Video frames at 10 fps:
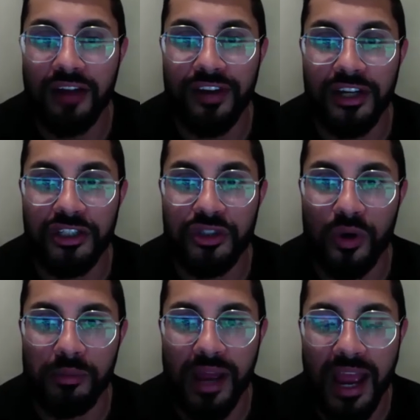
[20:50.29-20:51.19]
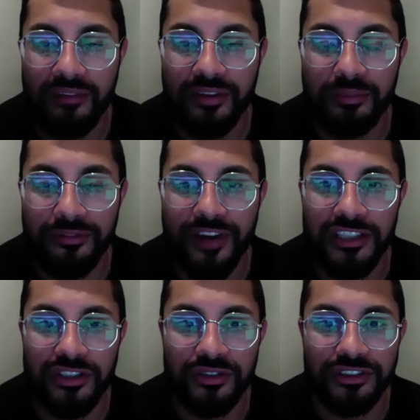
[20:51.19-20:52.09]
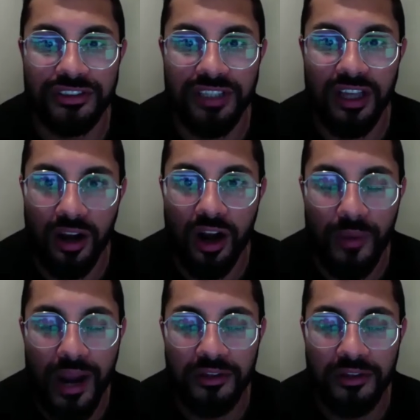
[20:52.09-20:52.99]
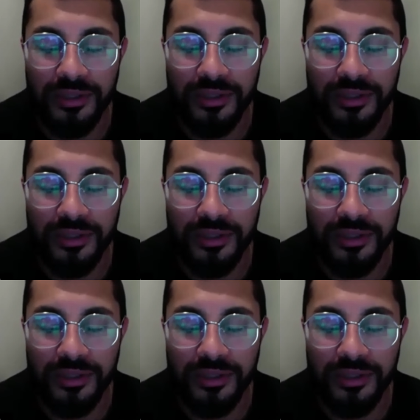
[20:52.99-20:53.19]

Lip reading: very short by having professionals around you.